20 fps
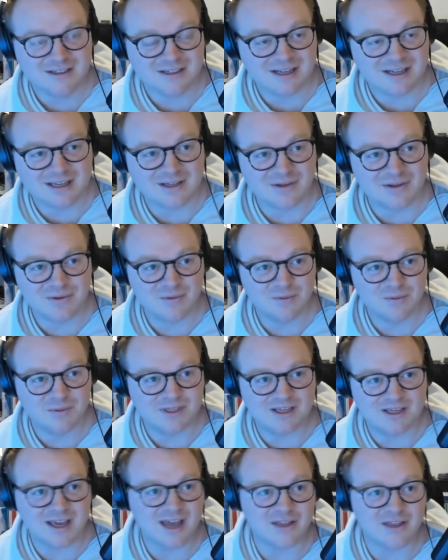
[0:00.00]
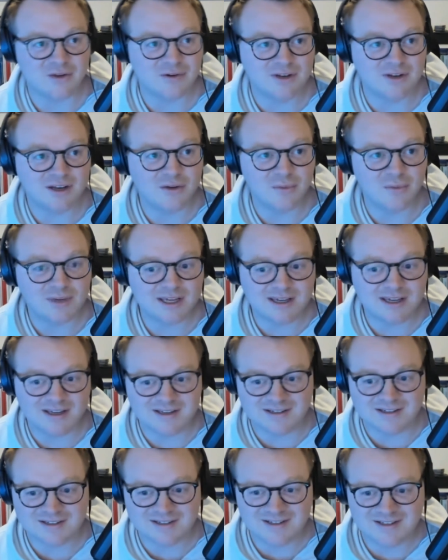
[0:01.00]
like we gathered in the
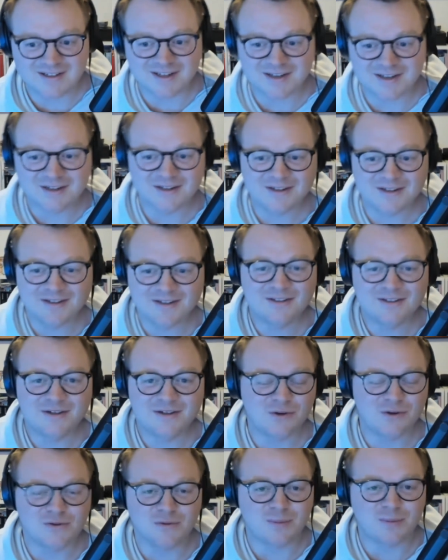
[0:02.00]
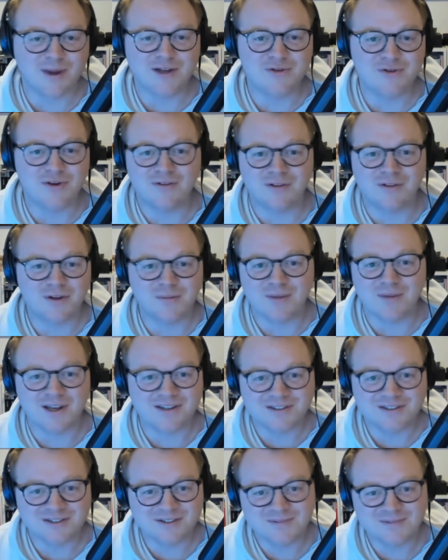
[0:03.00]
weekends, and then those were my travel
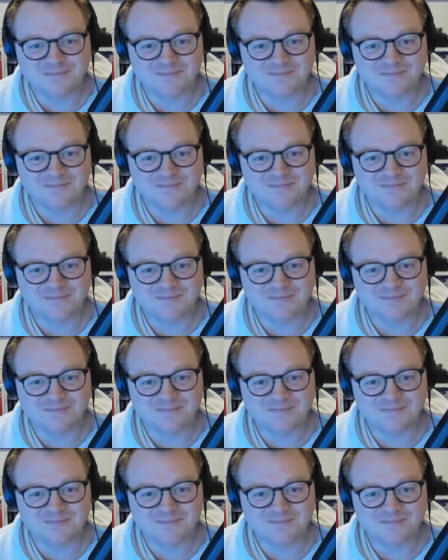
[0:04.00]
companions.